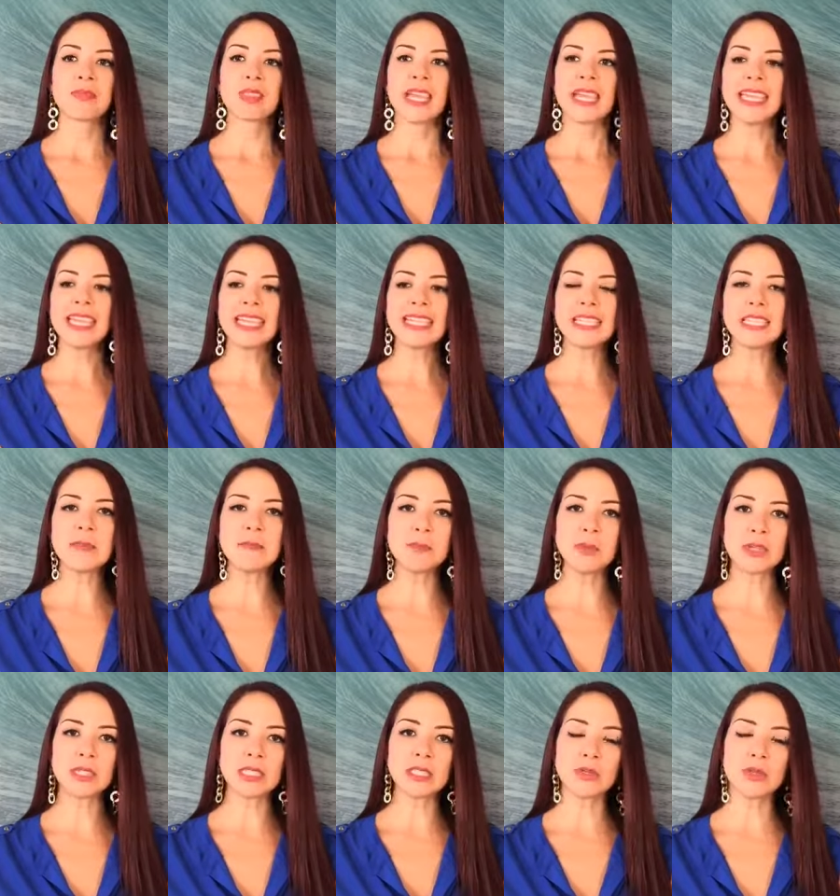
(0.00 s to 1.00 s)
It is
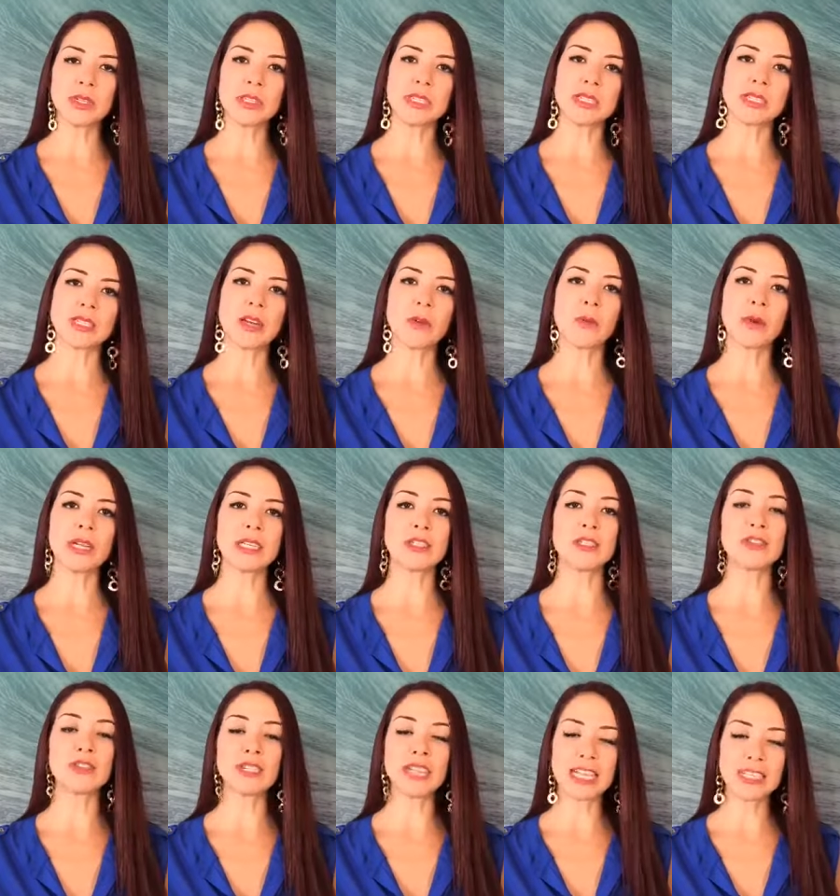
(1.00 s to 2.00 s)
important to understand what is
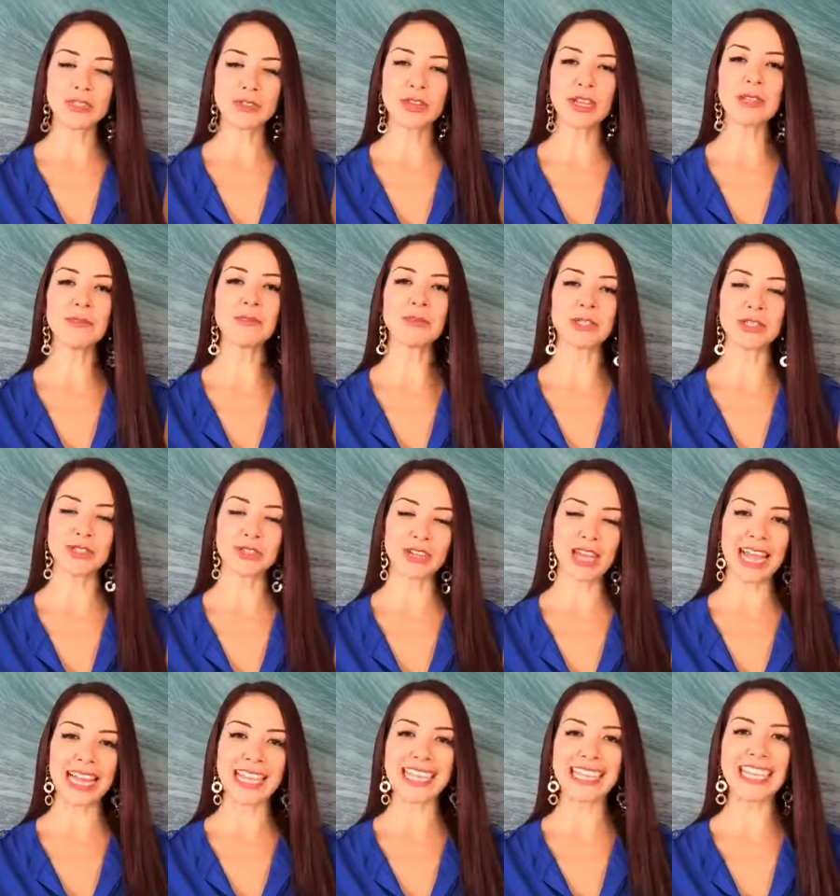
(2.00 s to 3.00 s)
your natural
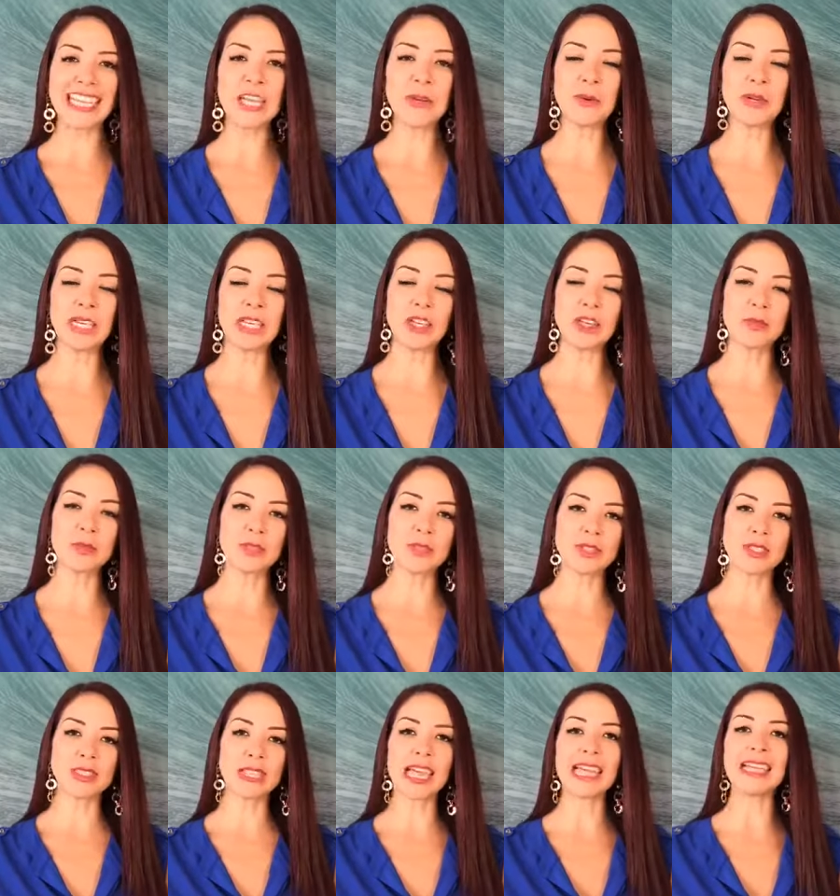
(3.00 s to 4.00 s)
personality when it comes to
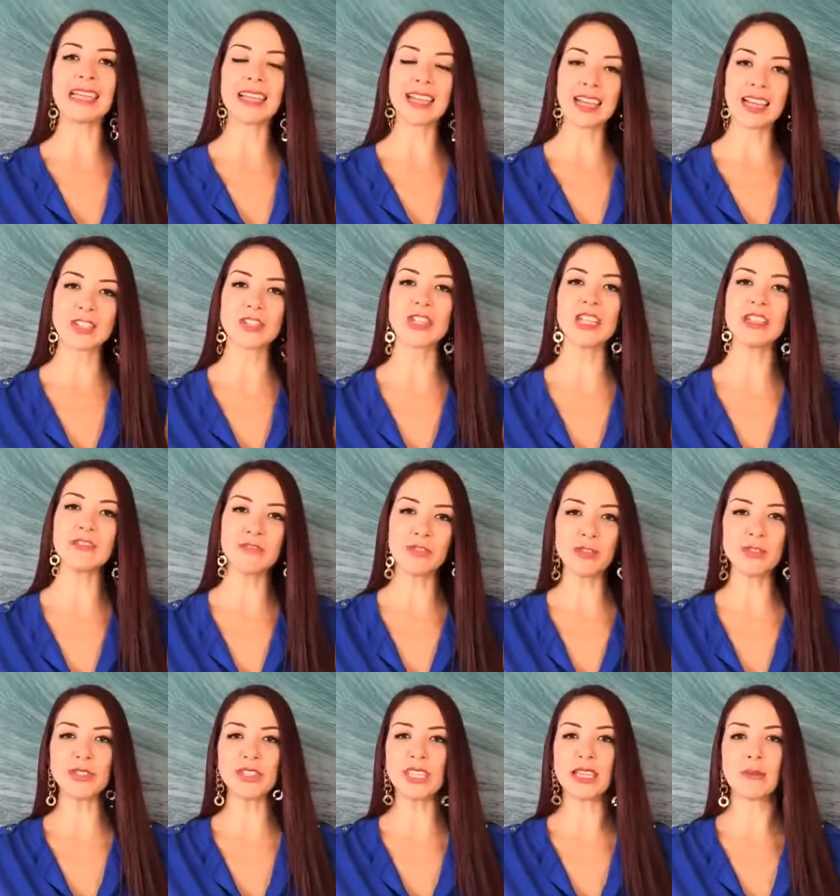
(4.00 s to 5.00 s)
styling and actually
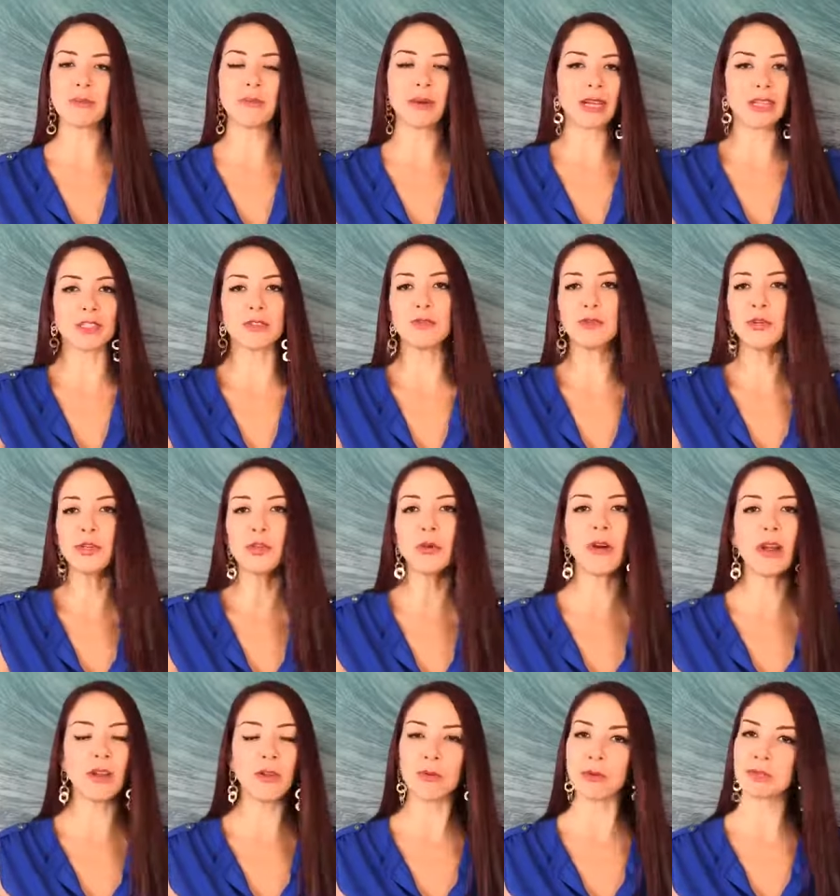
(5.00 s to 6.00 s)
infusing part of who you
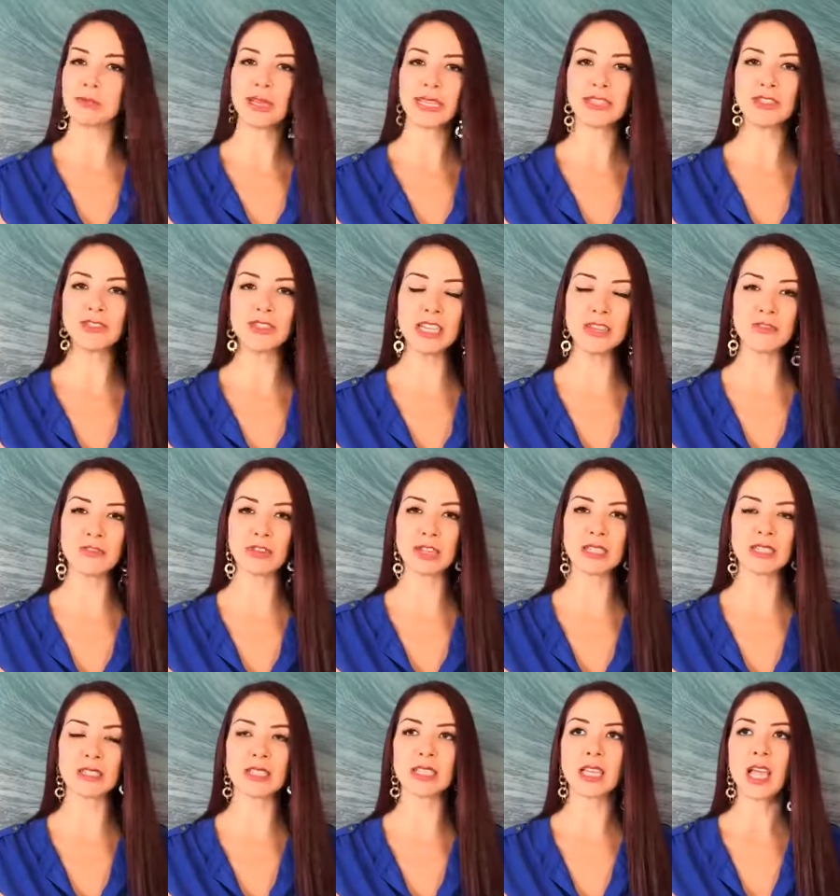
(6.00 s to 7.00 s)
are and what makes you
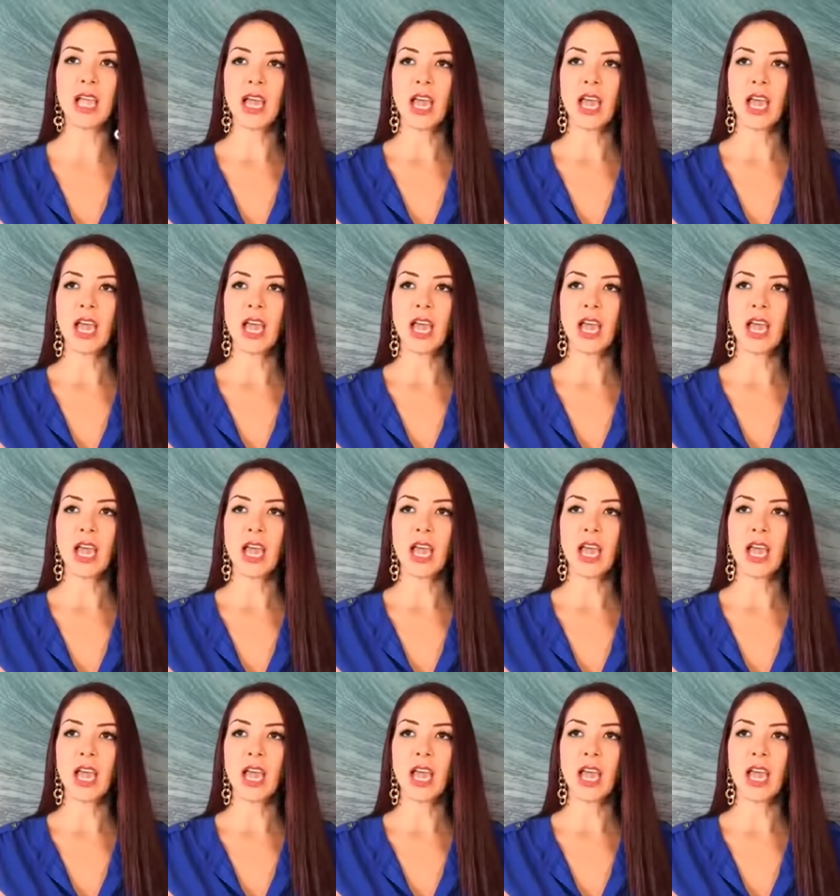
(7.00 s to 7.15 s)
different.